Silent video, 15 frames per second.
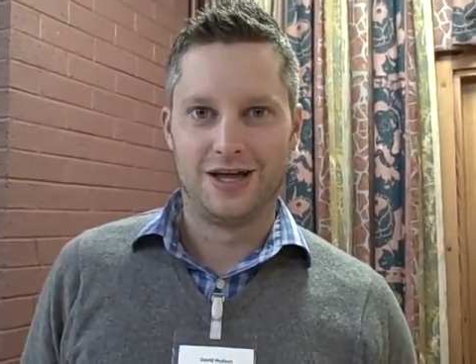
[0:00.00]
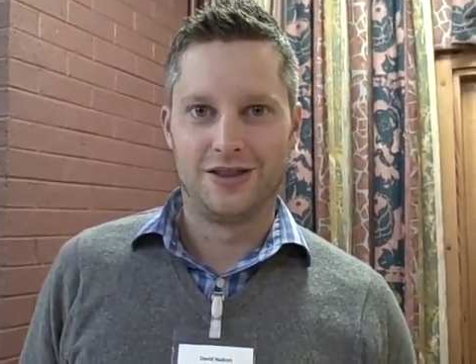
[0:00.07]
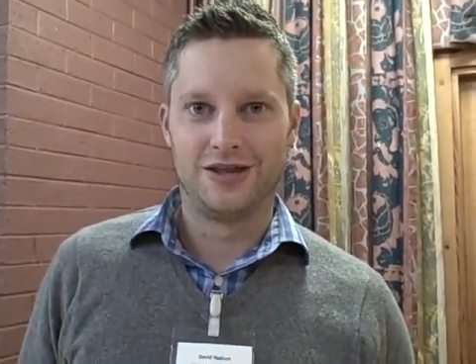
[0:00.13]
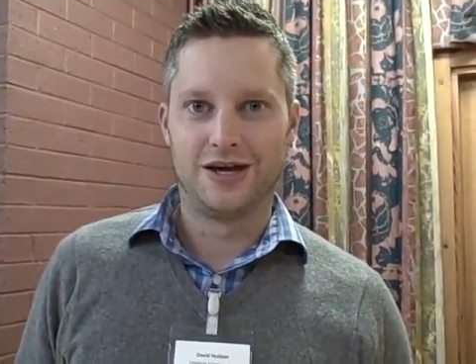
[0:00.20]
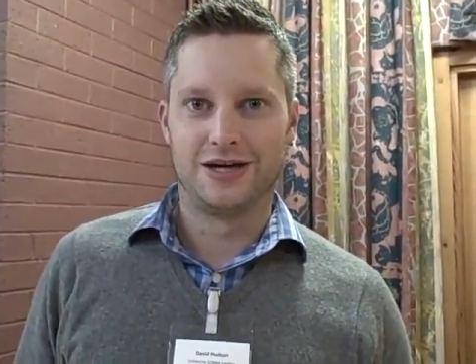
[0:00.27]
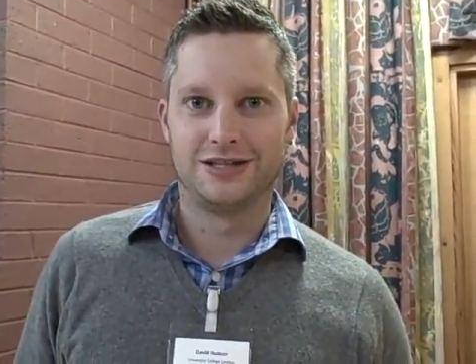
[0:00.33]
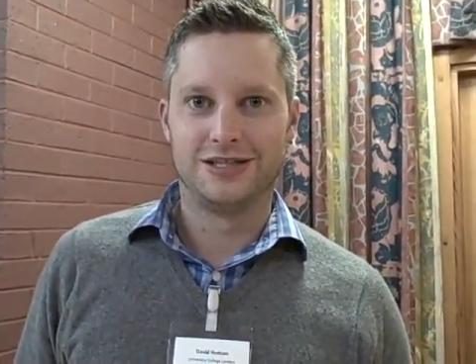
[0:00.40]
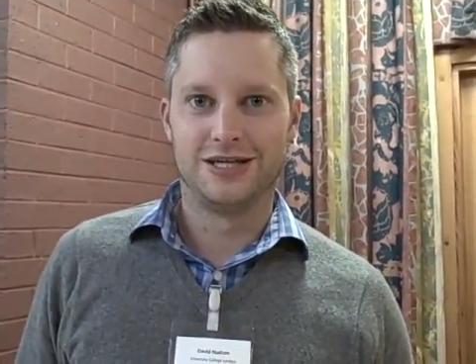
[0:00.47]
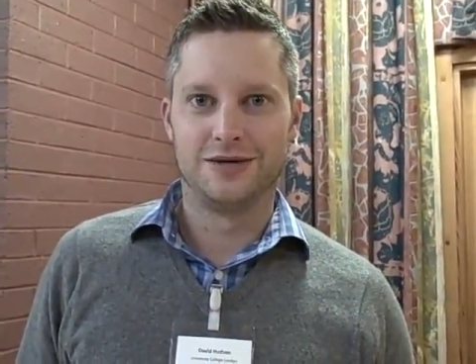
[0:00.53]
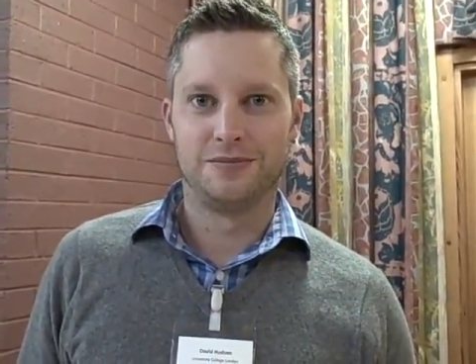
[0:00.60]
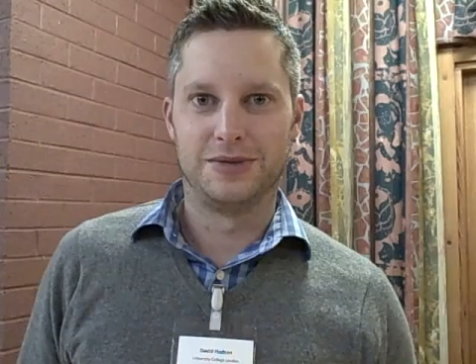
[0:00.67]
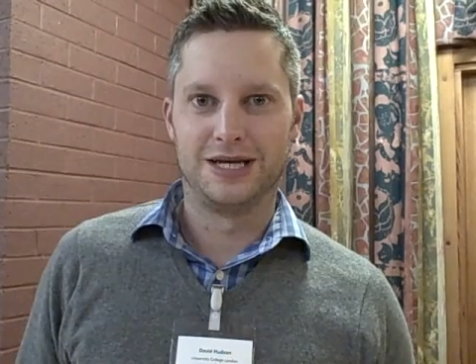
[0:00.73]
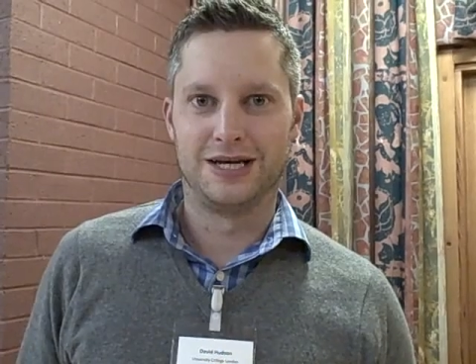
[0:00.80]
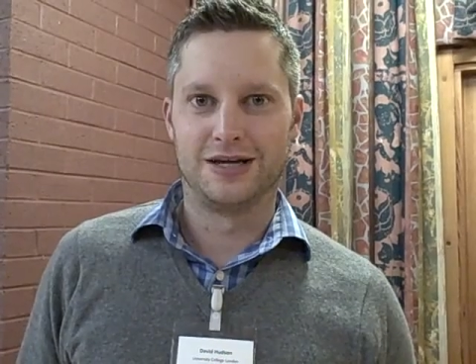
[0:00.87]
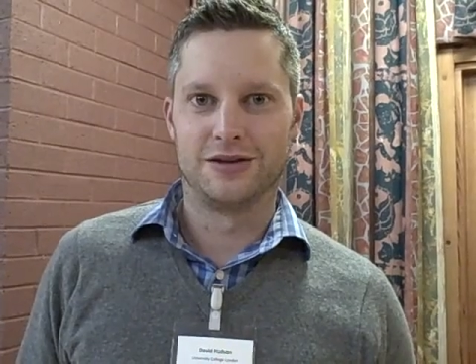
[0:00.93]
the idea
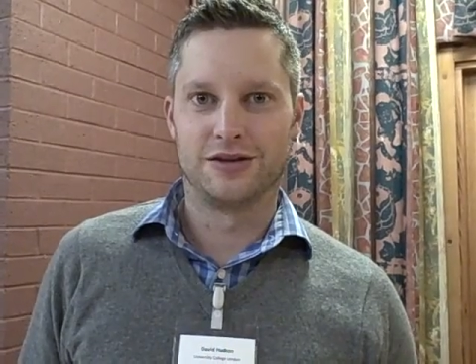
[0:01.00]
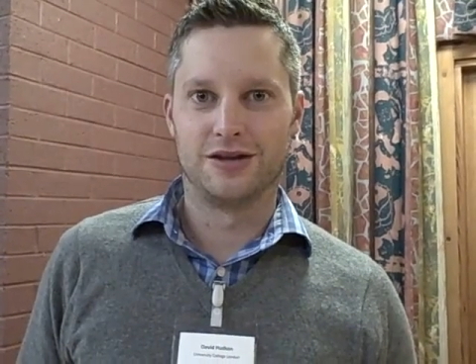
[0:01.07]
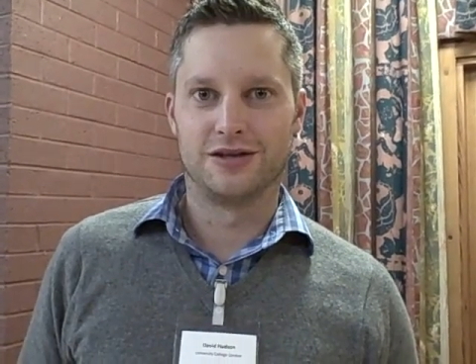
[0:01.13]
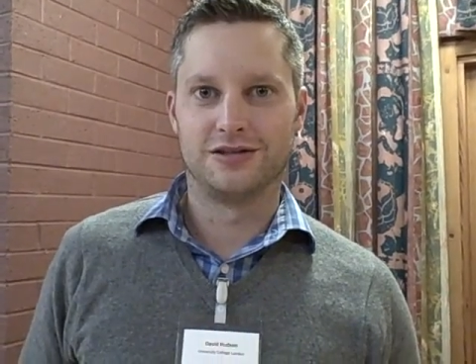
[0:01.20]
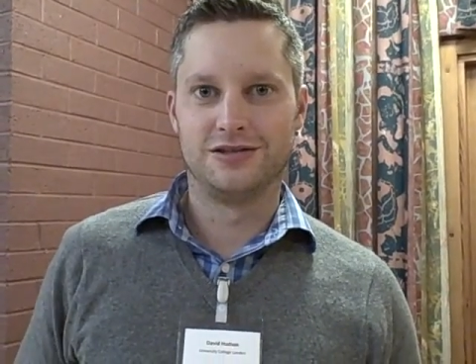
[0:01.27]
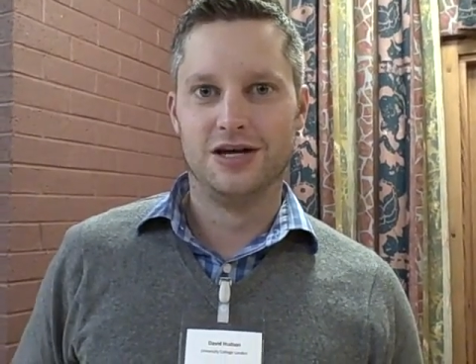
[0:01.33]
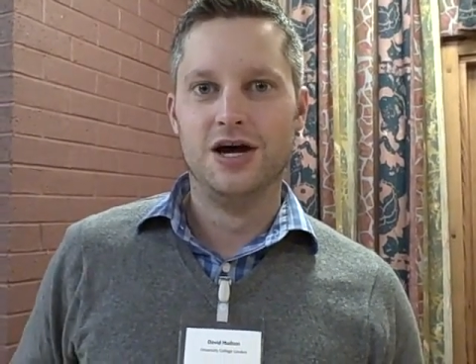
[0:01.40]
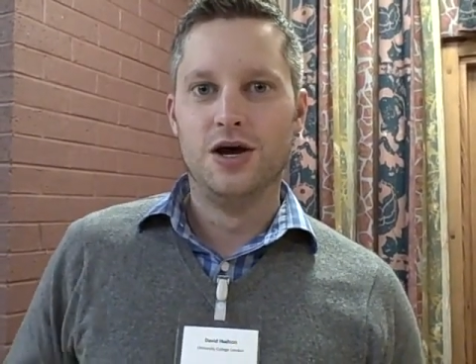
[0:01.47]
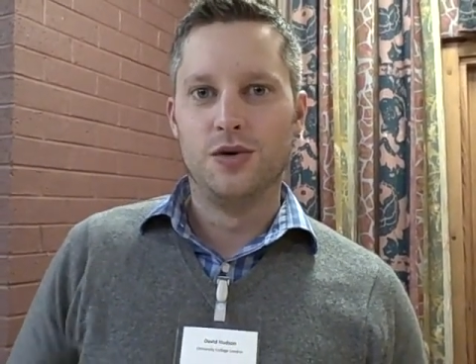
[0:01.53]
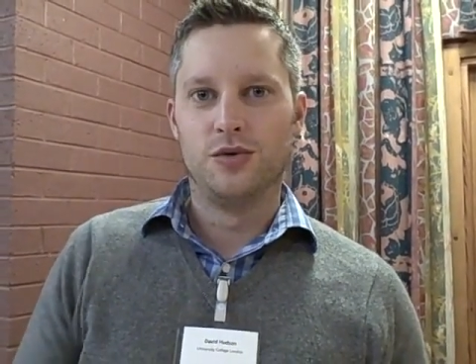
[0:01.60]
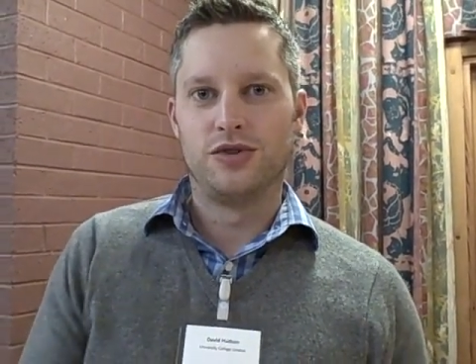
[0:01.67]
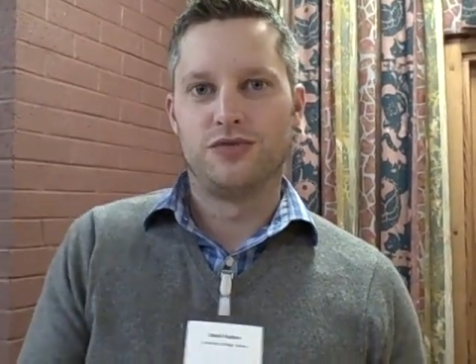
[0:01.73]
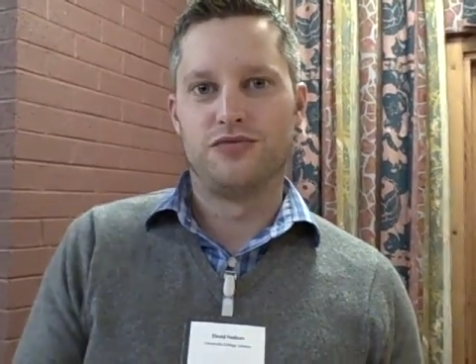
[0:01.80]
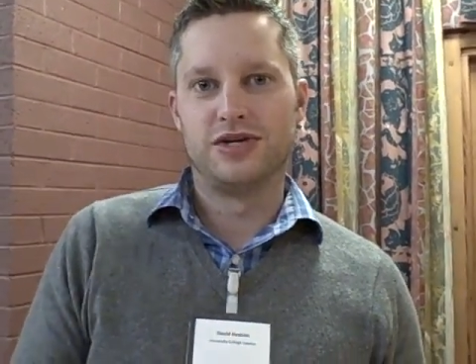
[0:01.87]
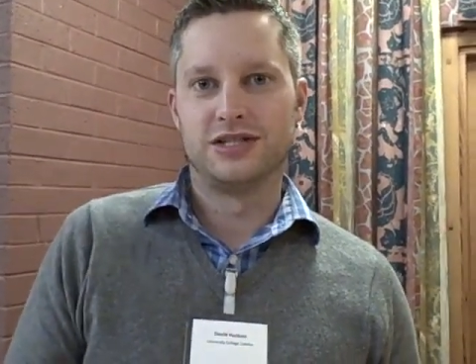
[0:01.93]
being that
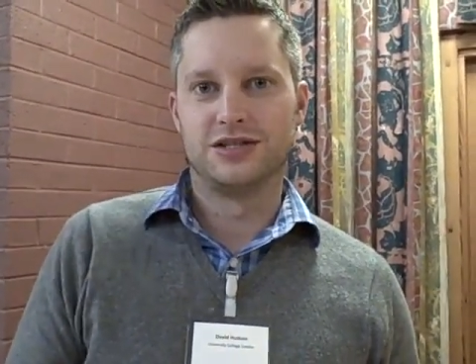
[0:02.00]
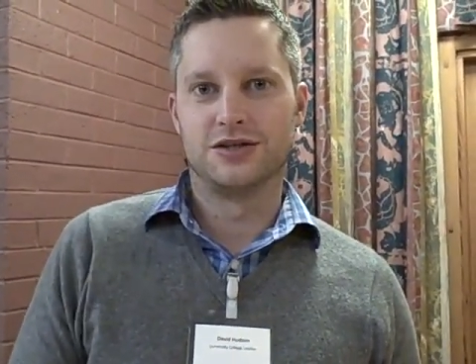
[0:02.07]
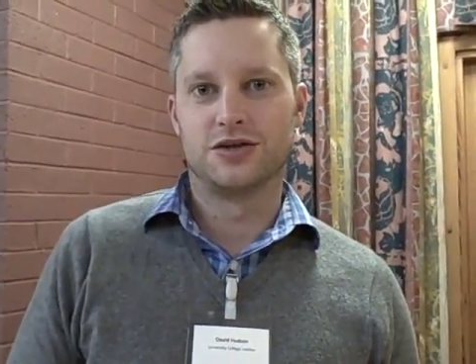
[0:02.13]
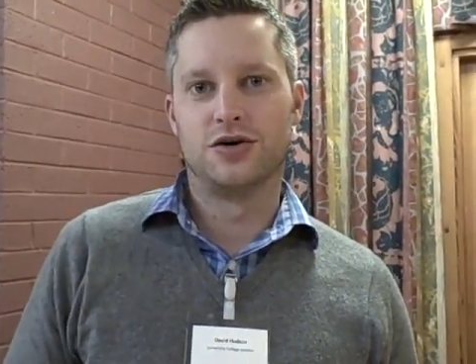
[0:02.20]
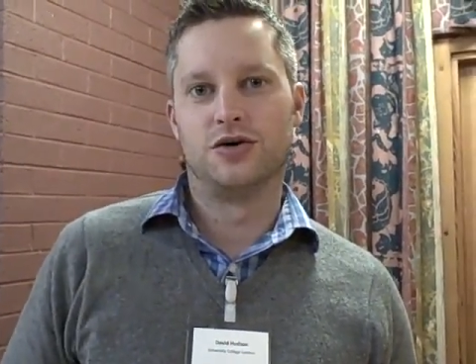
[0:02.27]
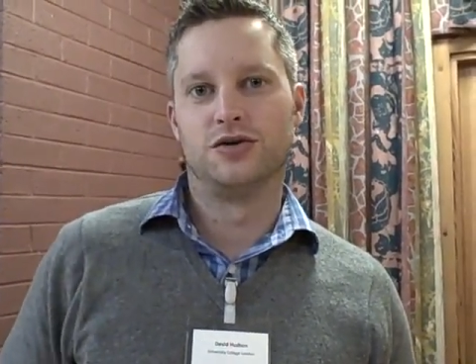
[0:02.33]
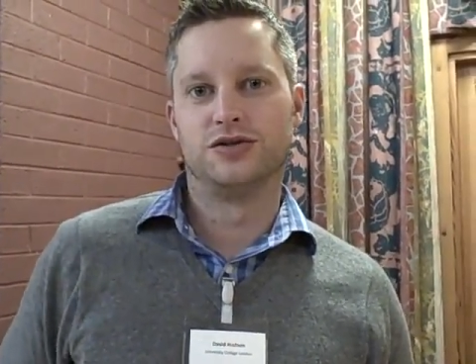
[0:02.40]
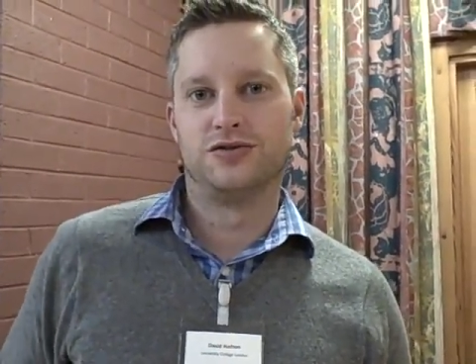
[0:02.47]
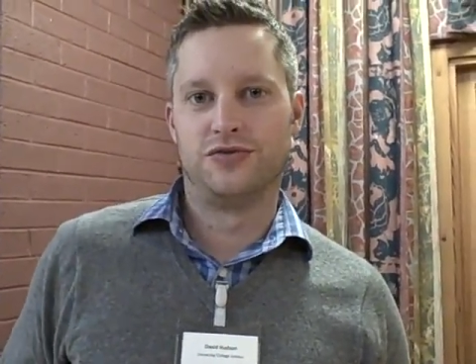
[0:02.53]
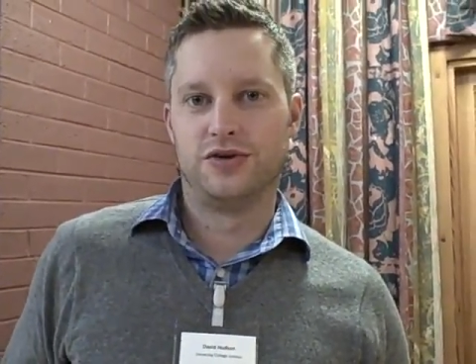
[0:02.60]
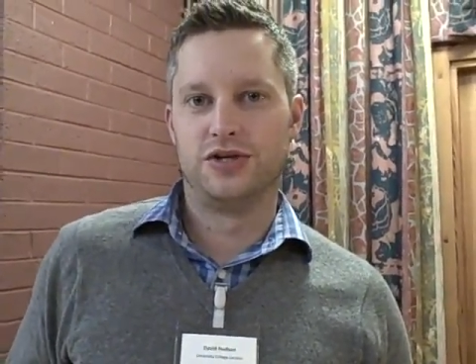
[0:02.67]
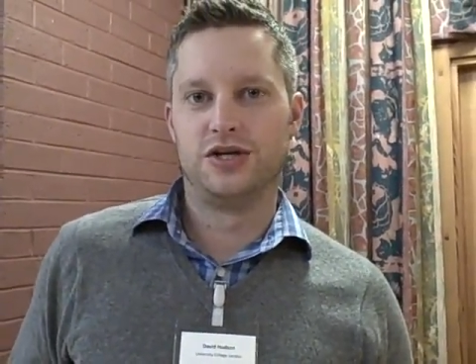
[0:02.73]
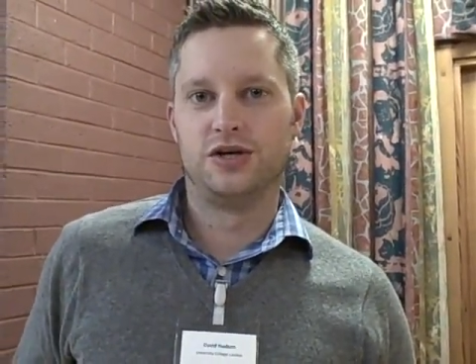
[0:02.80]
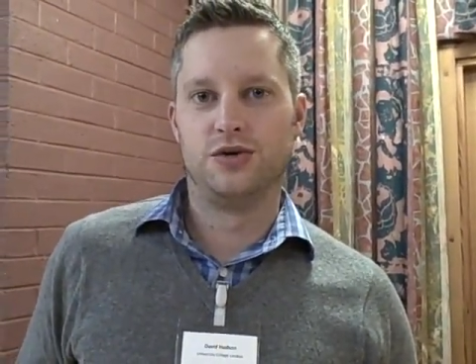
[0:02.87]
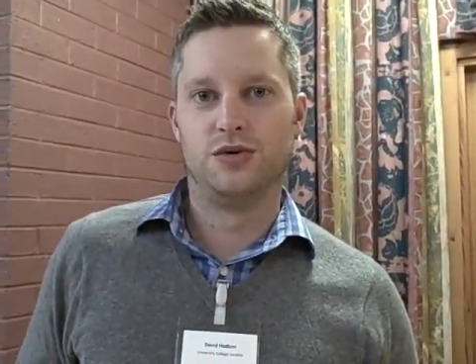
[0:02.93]
with the recent calls for a
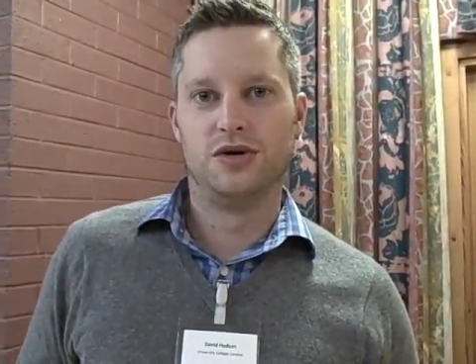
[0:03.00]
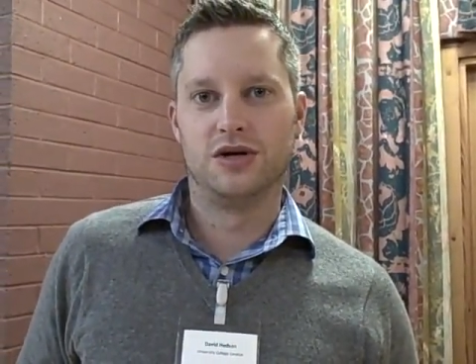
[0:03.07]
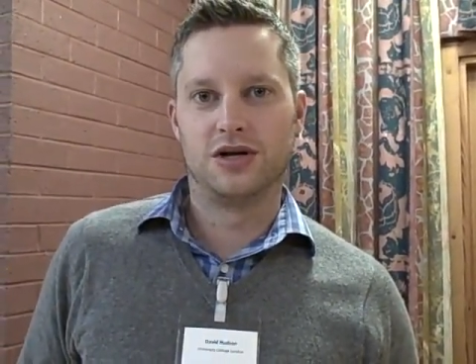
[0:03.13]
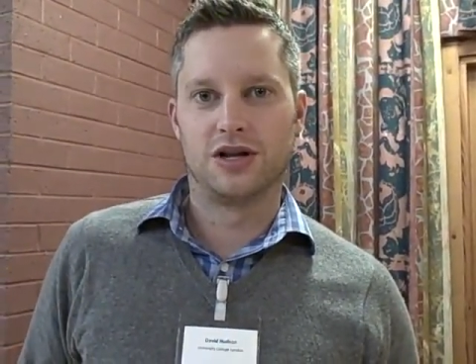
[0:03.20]
new